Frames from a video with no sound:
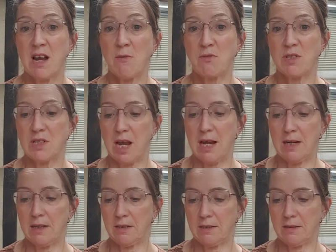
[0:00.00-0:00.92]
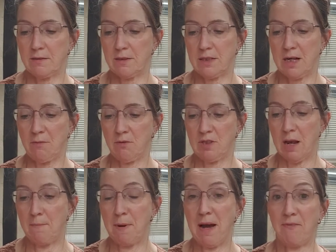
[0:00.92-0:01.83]
downside downside
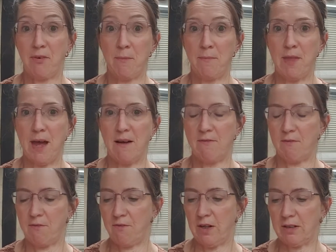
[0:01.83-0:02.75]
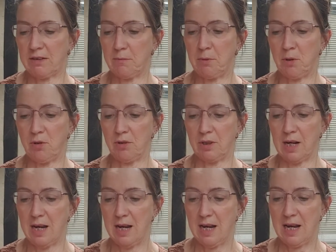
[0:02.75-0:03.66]
apart from that faulty button
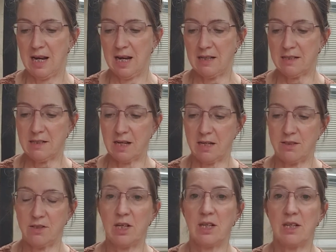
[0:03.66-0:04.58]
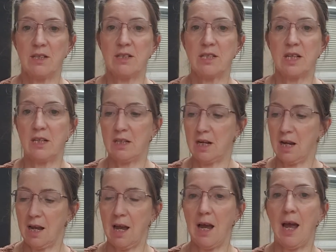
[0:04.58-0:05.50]
is, as you can see,
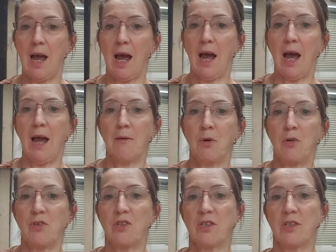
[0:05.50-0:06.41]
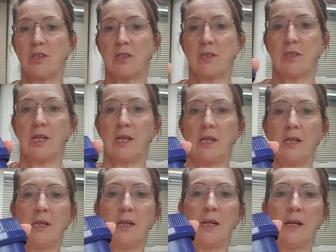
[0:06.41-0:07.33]
how much
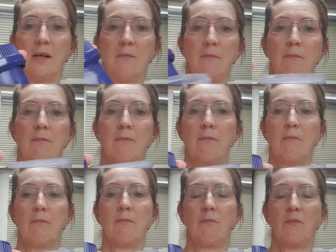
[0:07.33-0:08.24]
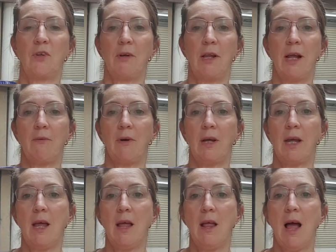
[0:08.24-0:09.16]
the um do it that way
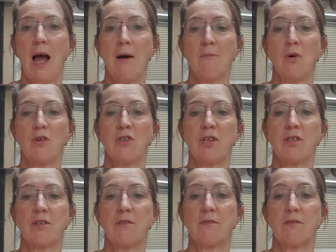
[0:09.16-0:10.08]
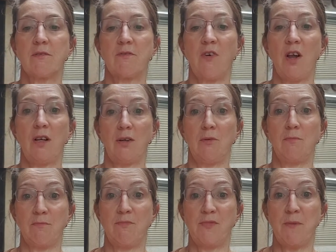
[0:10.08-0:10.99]
how much
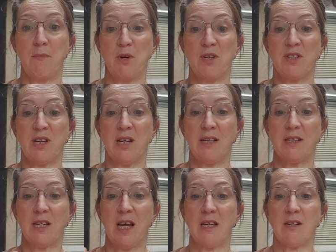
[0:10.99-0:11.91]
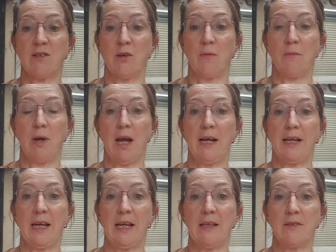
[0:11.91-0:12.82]
volume the motor takes up, and
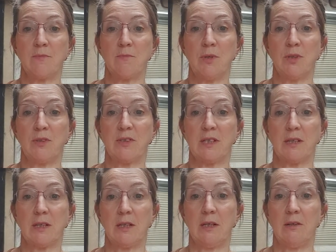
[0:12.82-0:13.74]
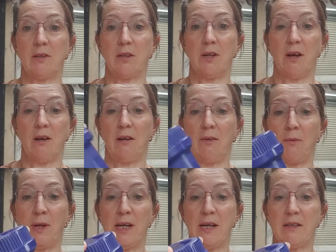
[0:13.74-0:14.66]
it is most, you know, all the
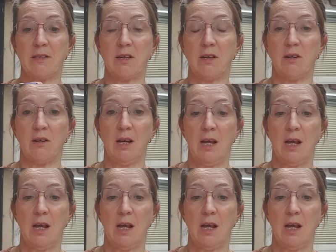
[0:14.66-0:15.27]
way. So